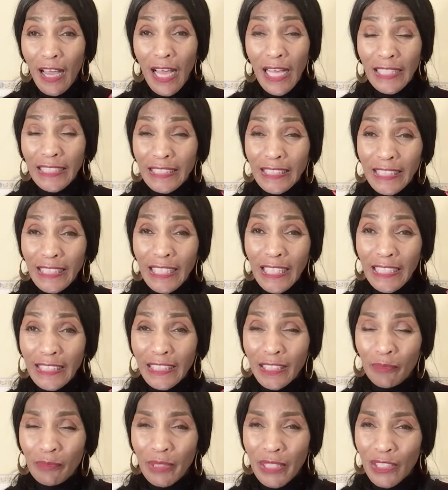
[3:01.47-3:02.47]
I
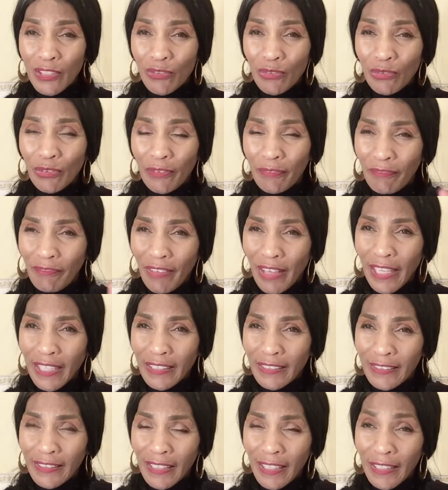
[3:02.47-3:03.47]
selected based on the fact
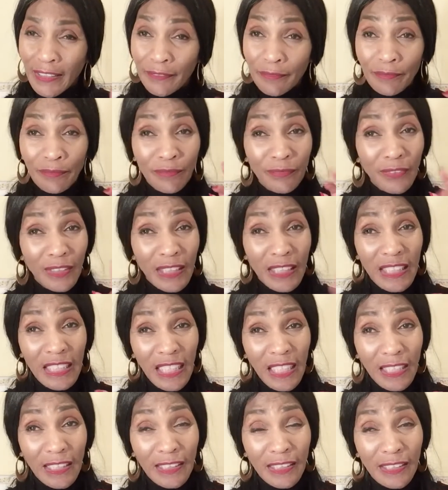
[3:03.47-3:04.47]
that the
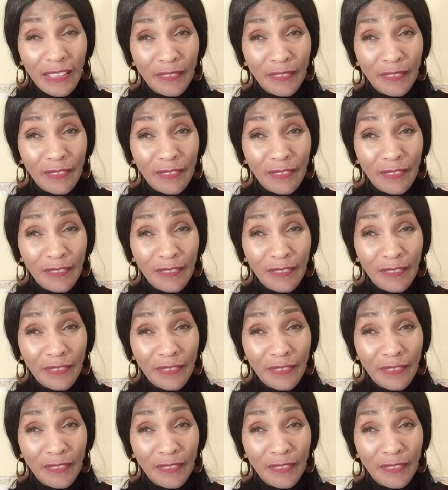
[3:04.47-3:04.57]
scent.